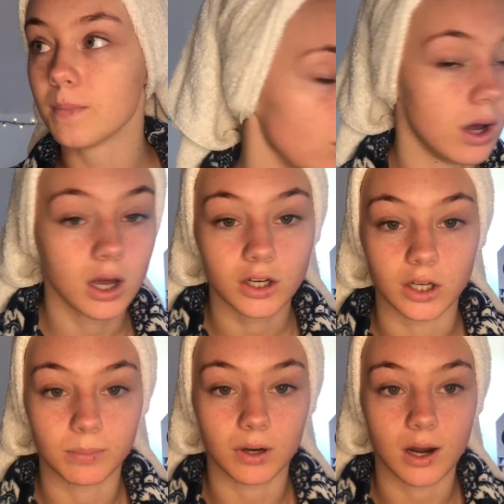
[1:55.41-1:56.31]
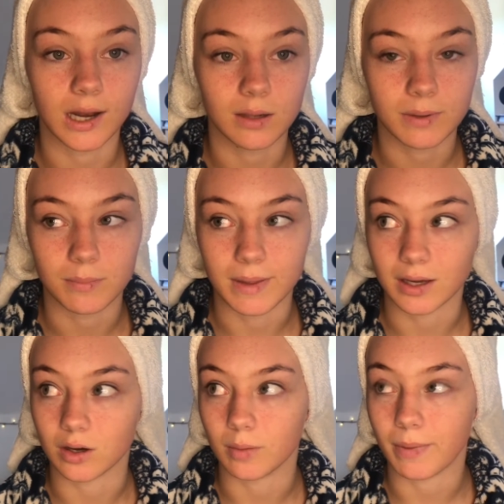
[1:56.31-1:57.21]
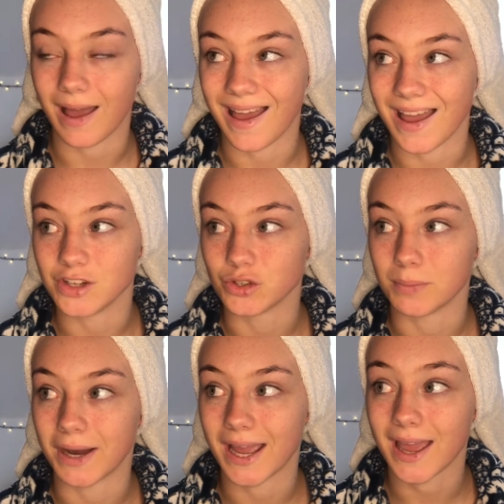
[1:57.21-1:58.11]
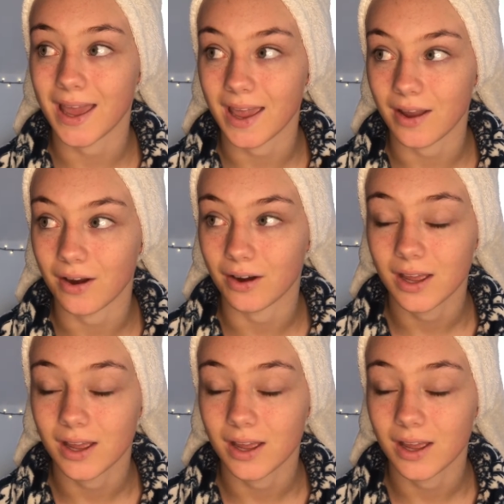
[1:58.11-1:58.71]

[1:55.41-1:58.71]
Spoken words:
I'm going to put on a little bit of makeup, dry my hair,